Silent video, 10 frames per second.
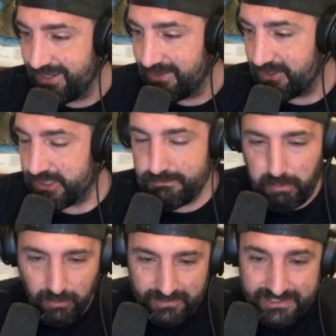
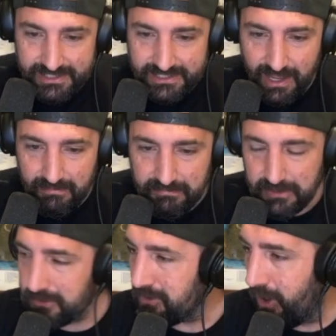sports stuff,
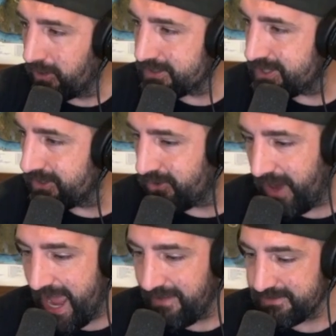arts and
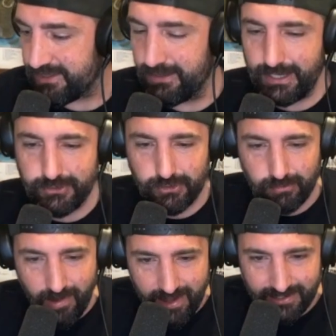crafts,
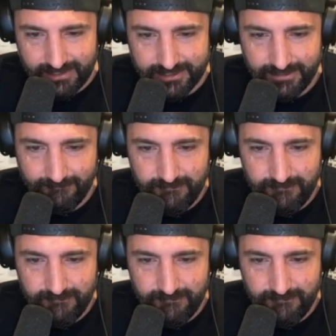electronics,